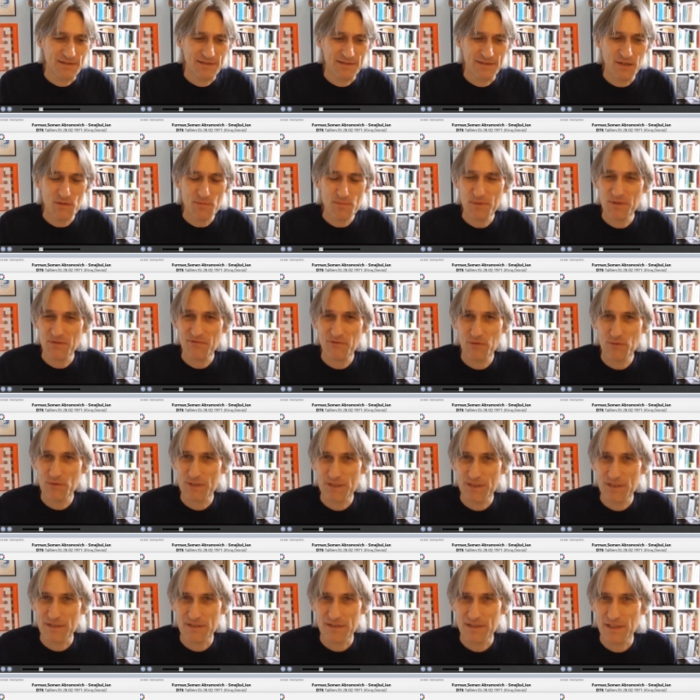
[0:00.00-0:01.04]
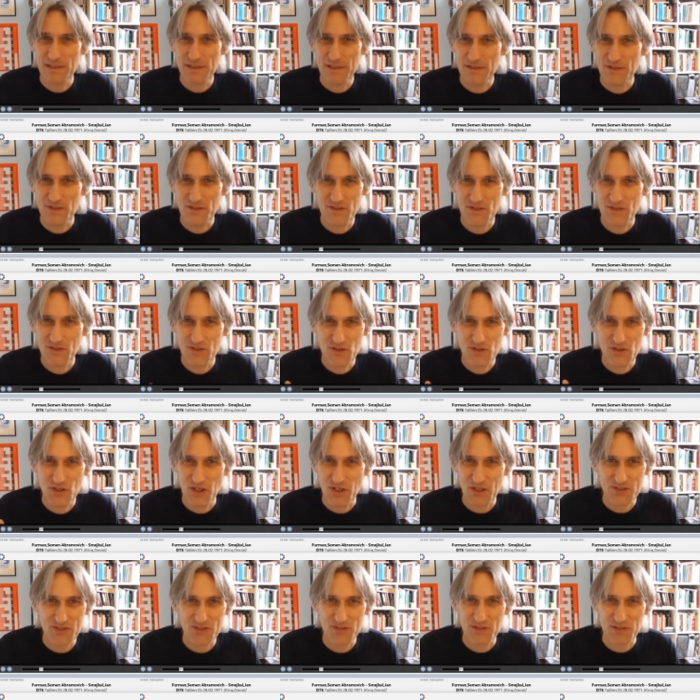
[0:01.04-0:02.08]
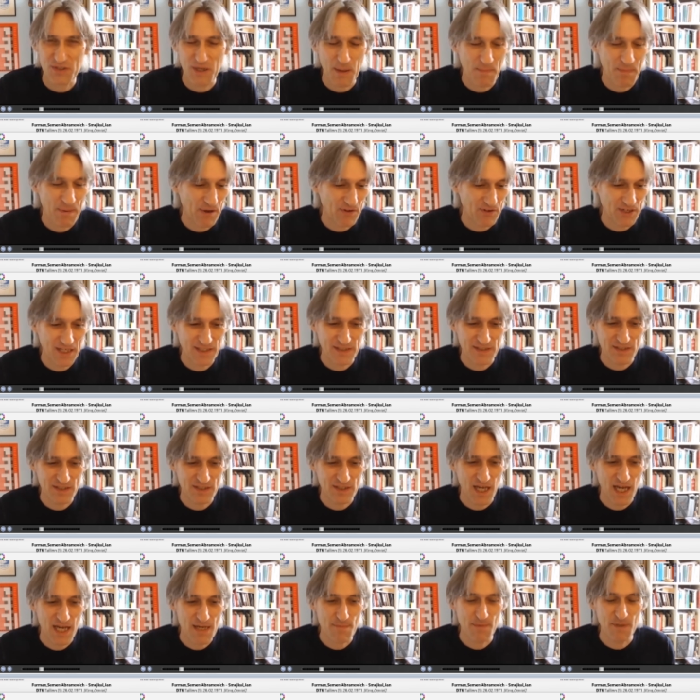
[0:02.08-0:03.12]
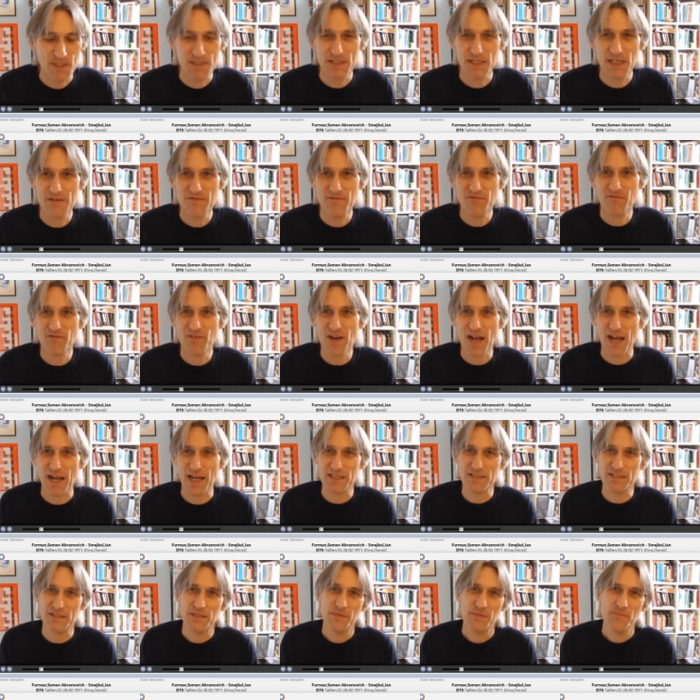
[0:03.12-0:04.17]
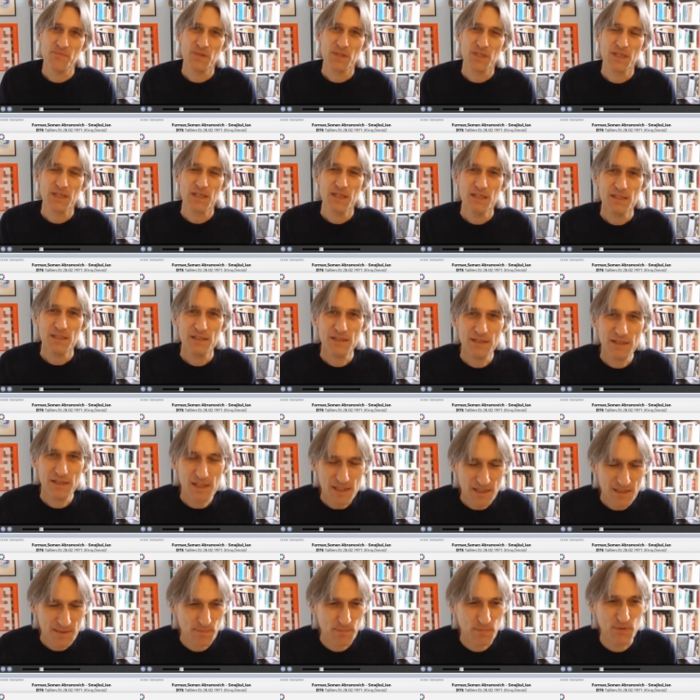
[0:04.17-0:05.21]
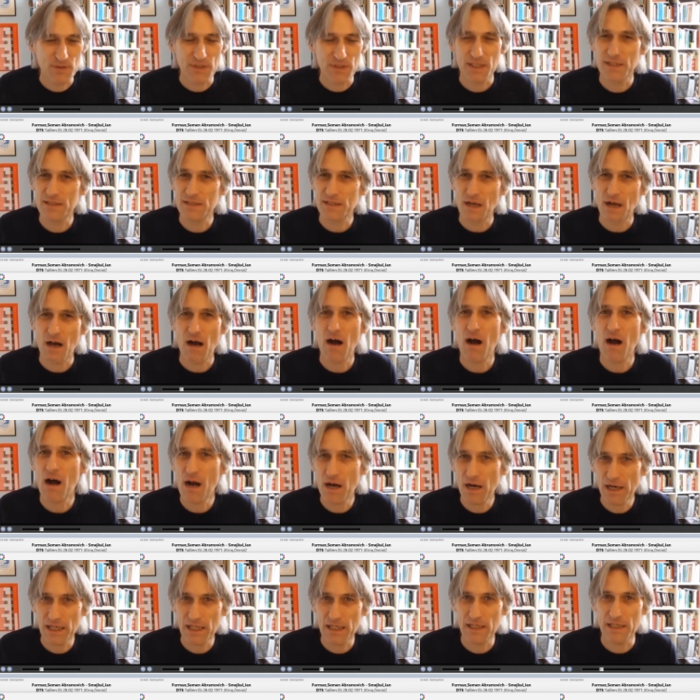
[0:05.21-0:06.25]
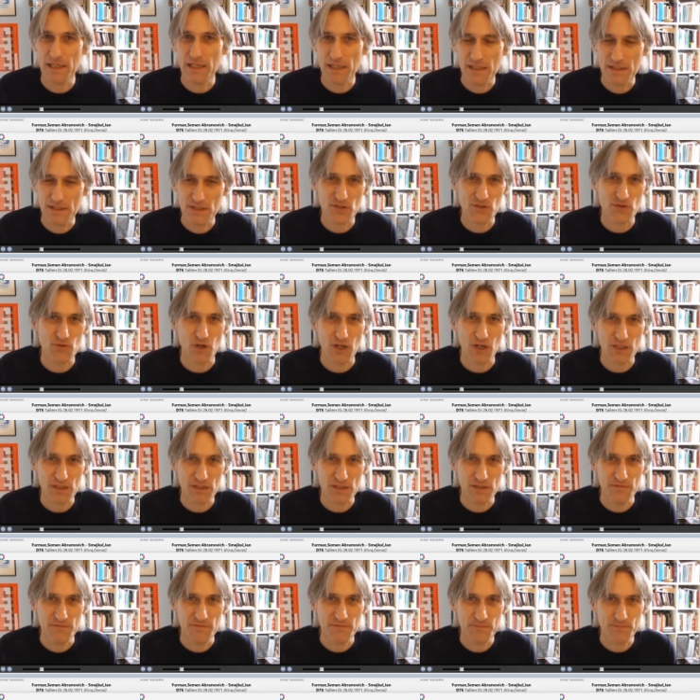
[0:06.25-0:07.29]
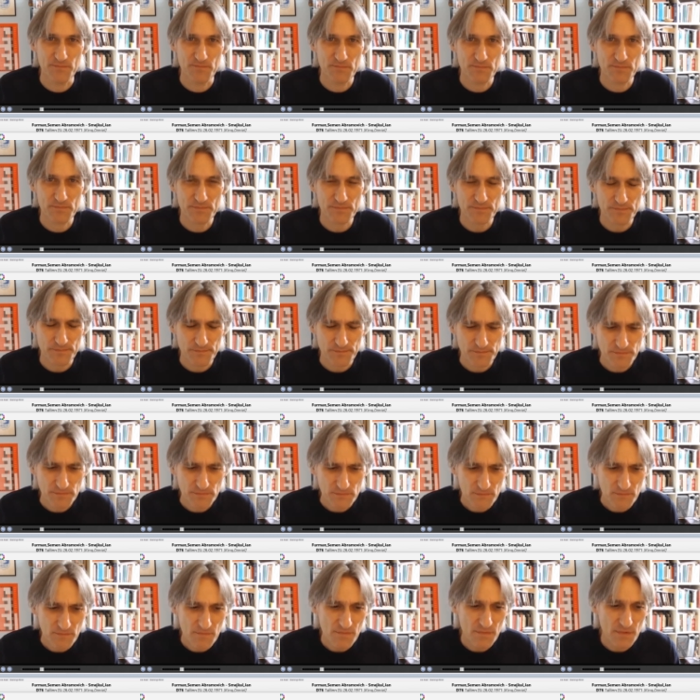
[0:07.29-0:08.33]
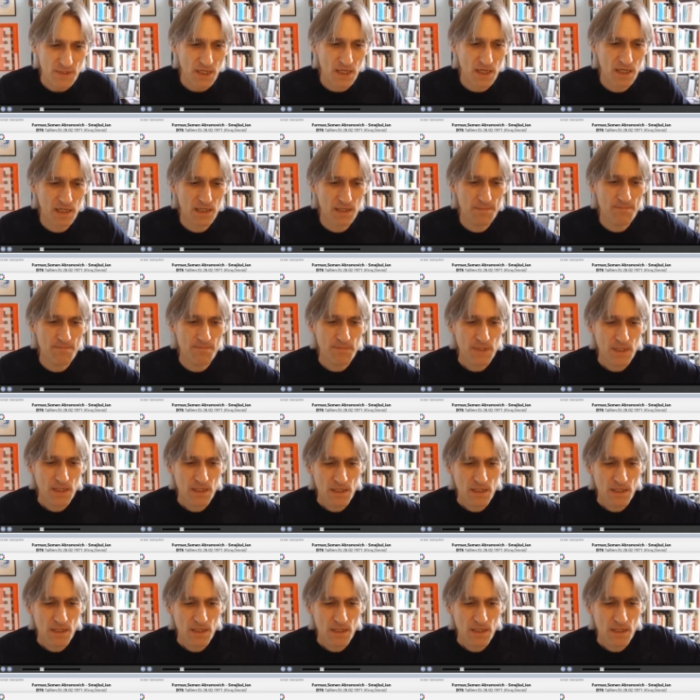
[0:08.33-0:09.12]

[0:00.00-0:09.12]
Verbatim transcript: don't be fooled into thinking this is just about entertainment. In fact, this book is highly instructive. Um,